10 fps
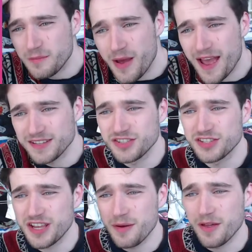mess.
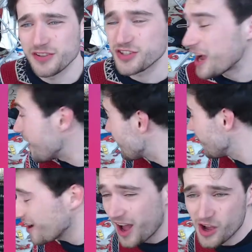Just came out the shower.
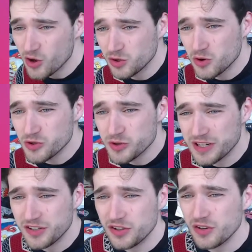I got laundry
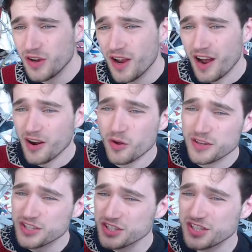to do. I got
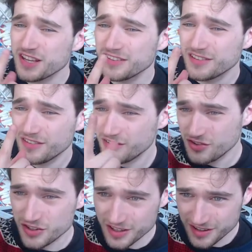this shit,
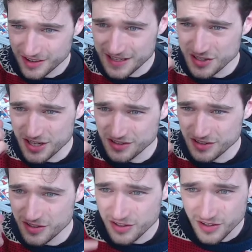sh this shit to
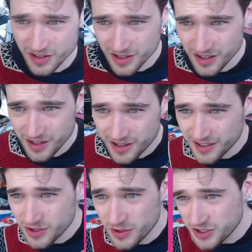do.
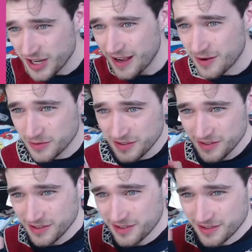Quick shout out
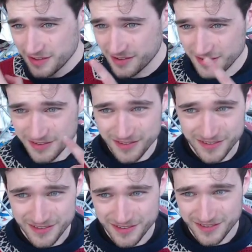to
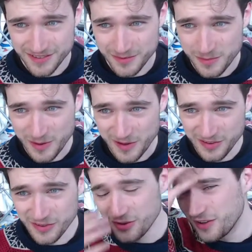
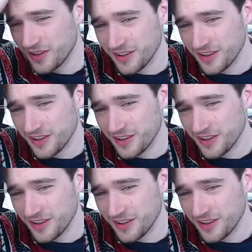Purcell.